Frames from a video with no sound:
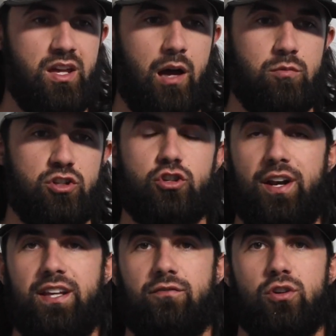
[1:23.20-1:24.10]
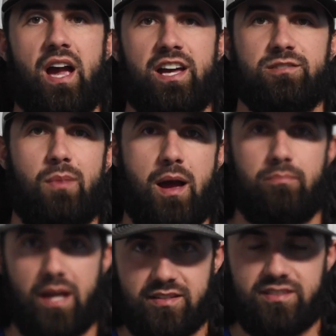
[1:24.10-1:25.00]
I'm just trying to give you guys my
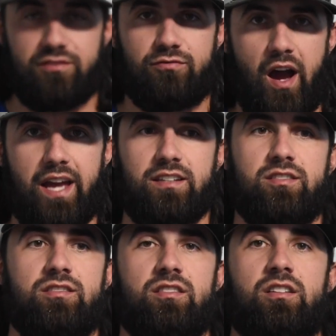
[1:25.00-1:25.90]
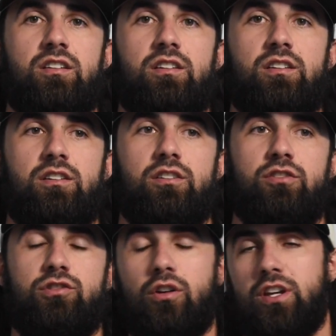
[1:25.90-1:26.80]
best advice
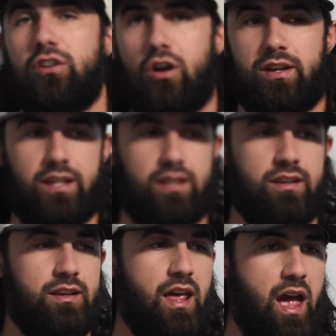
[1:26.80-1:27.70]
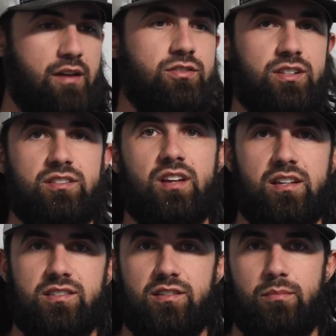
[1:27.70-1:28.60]
so that y'all can have
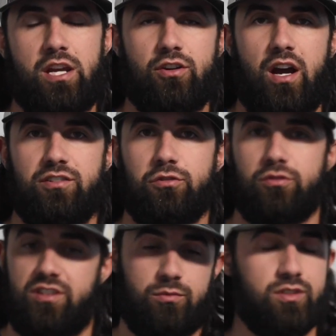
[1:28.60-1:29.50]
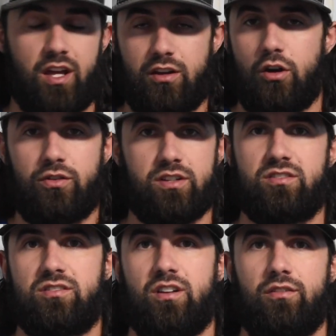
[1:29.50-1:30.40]
success and make your high school team. Because I know this
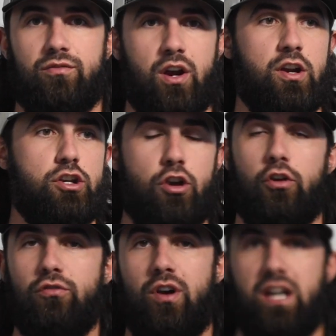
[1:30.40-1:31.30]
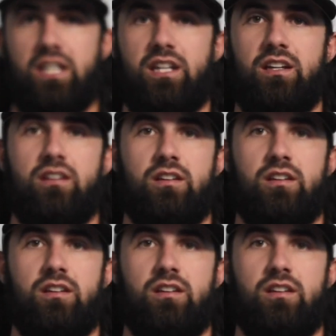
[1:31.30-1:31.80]
is a very nerve-wracking